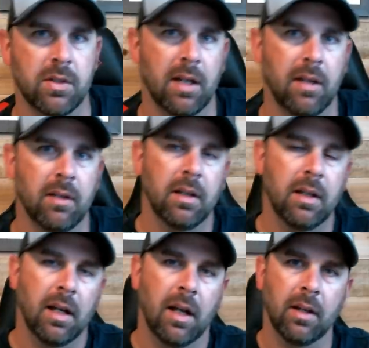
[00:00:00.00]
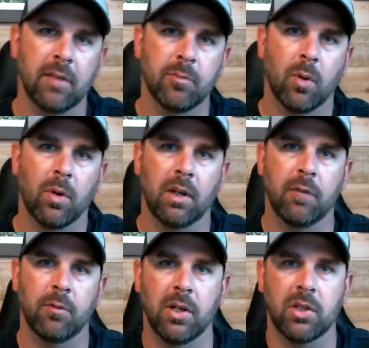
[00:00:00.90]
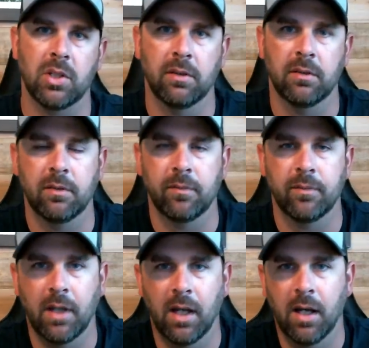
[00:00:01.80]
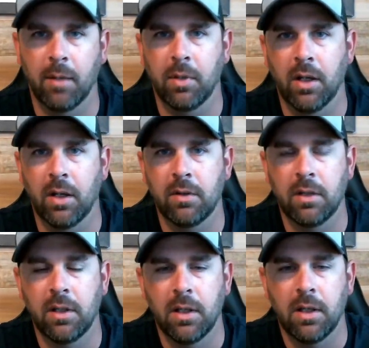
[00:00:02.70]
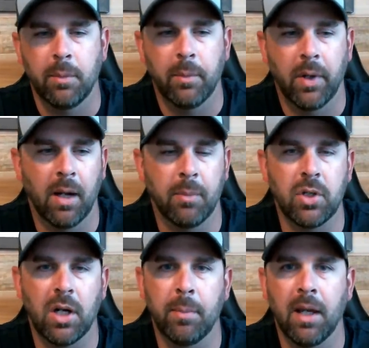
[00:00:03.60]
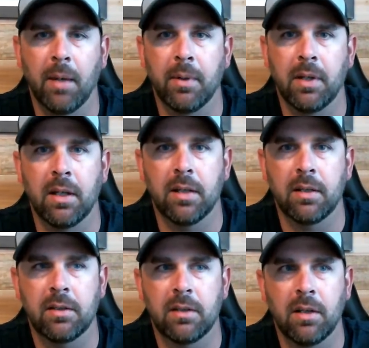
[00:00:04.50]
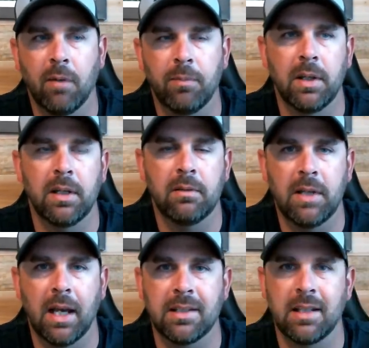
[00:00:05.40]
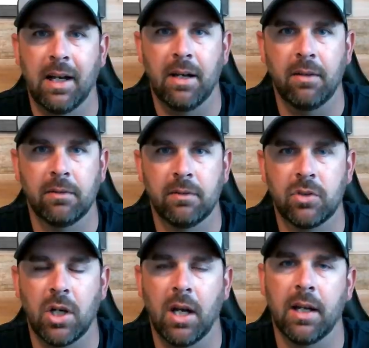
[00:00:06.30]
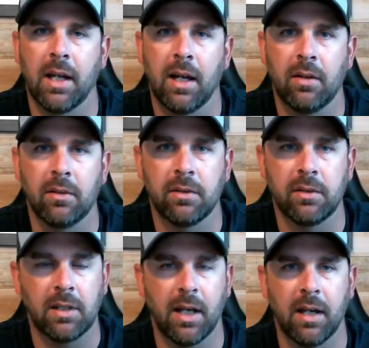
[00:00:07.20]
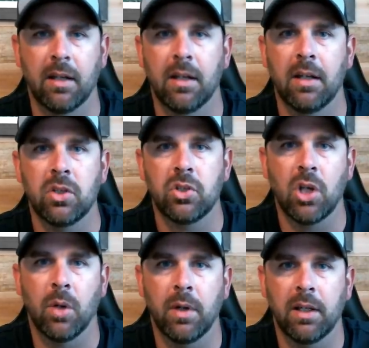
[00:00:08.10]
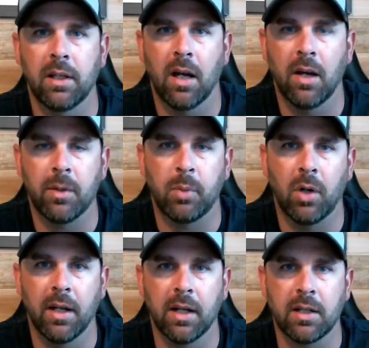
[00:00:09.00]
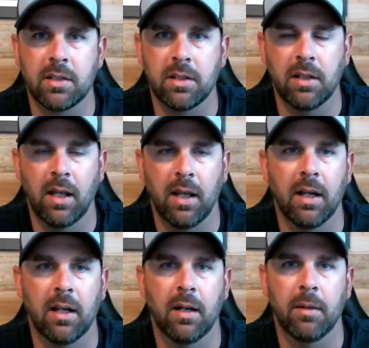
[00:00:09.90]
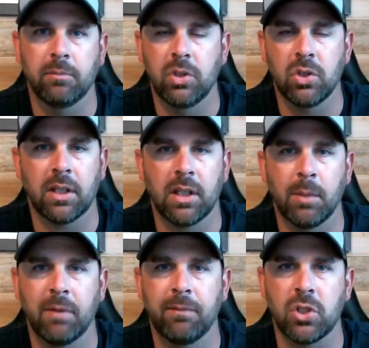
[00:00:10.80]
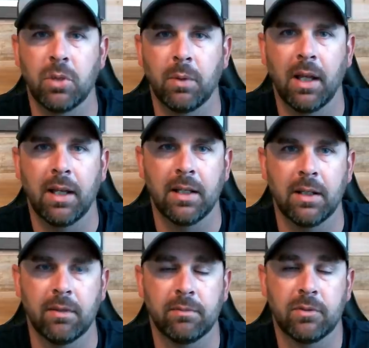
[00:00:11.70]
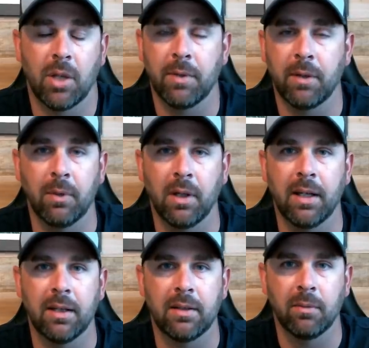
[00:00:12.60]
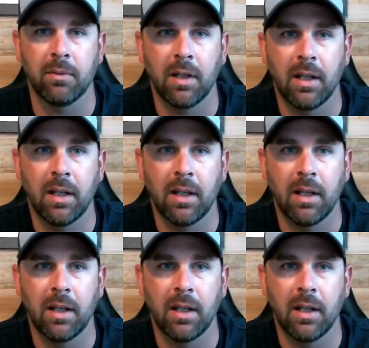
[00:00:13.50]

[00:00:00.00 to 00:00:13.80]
out. I'll leave more information uh, below. But I'm sure I'll be able to hopefully testing out and trying out and kind of showing other products that um, usually are going to be fishing related or something related to